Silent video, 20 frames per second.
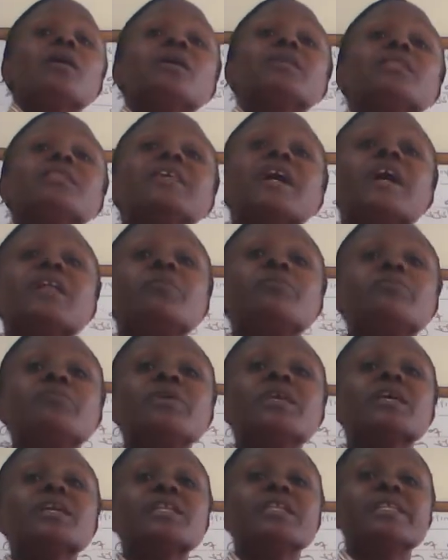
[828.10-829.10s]
they are
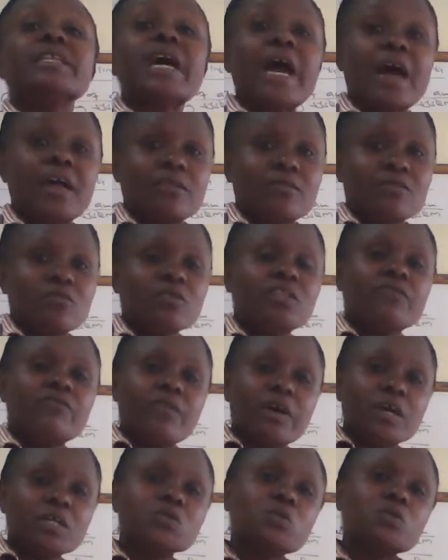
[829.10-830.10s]
being done, or the
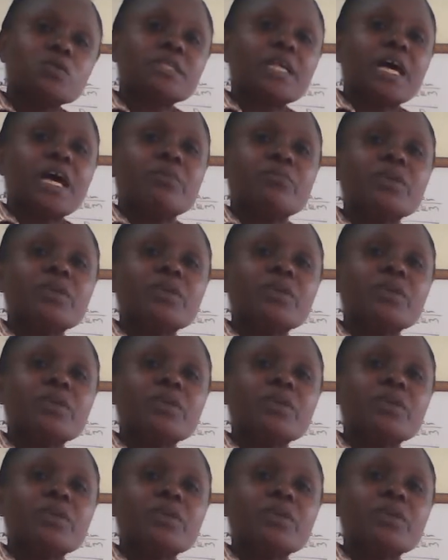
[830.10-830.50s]
functions are